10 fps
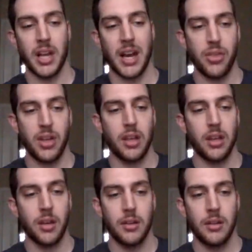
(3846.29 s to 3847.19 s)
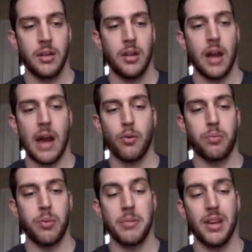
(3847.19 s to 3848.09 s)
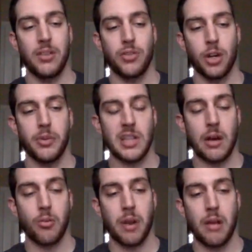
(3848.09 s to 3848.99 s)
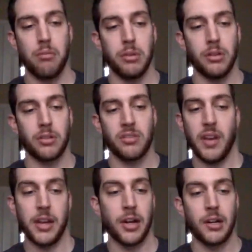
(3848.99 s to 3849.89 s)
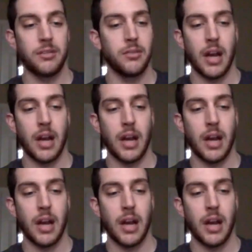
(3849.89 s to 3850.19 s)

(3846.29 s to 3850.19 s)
I think in tournaments, I would probably look to fade her.